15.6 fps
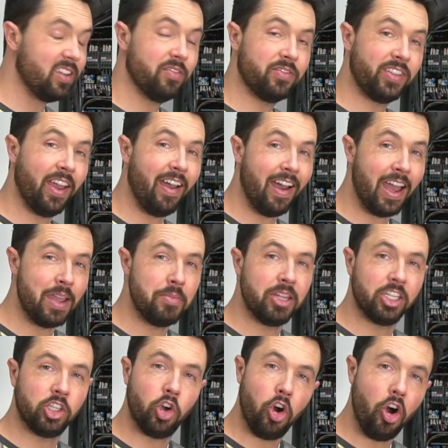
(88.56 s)
of time
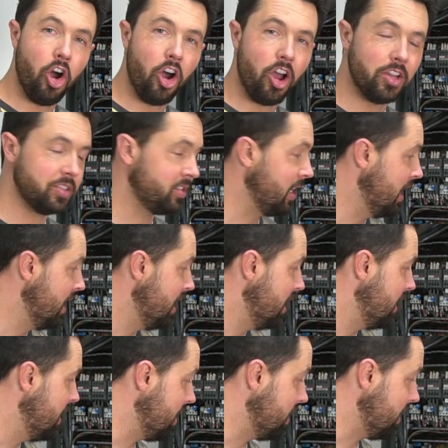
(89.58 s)
and cost,
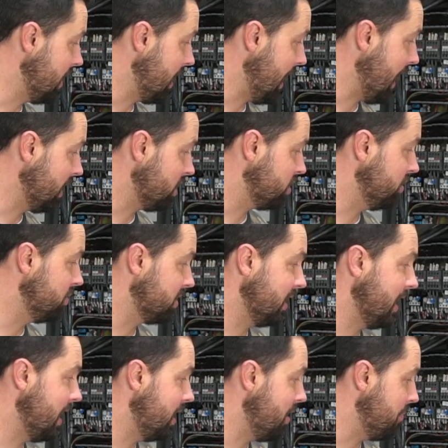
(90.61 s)
it actually was
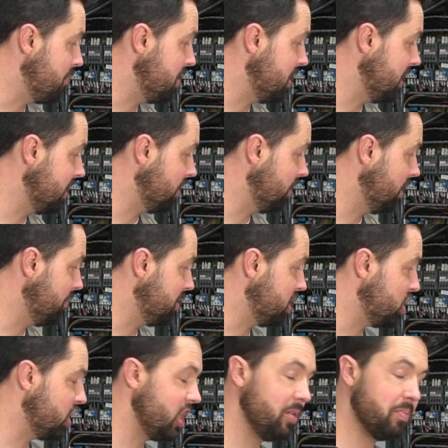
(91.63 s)
going to end up being a little bit
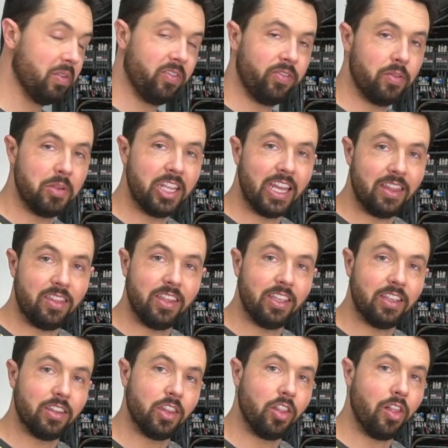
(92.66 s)
cheaper for me, I
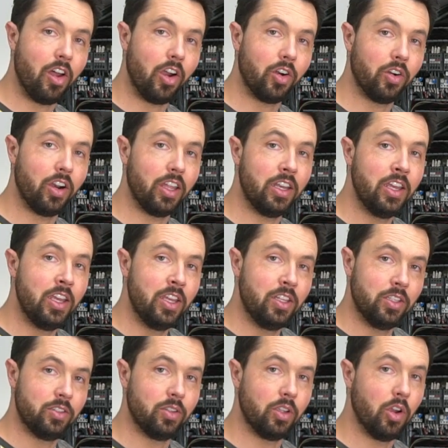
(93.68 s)
think, in the long run,
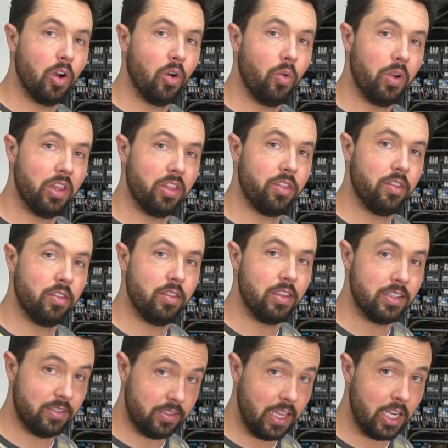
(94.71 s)
to go with the
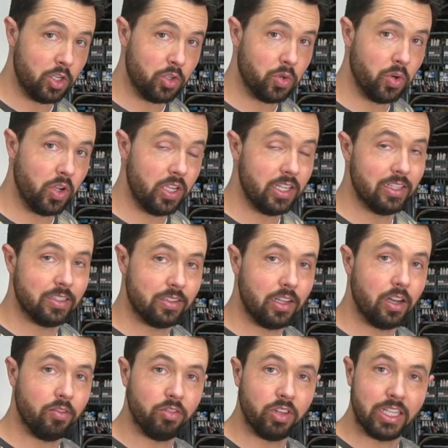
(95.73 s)
Centroid
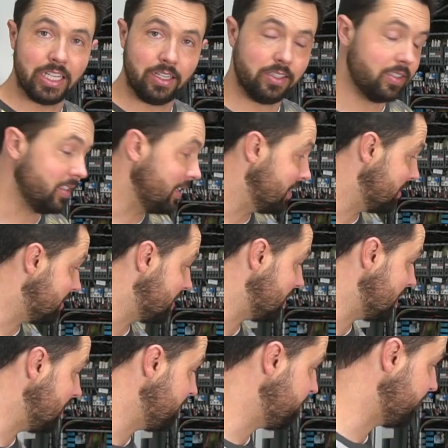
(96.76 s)
instead of Linux
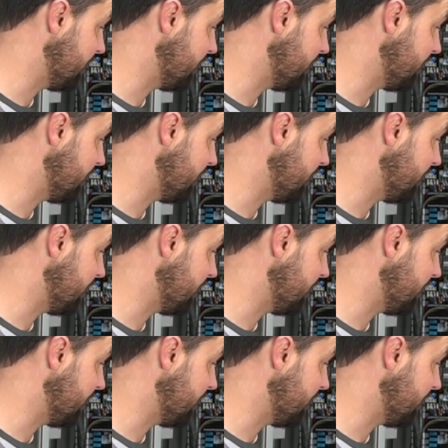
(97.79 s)
CNC,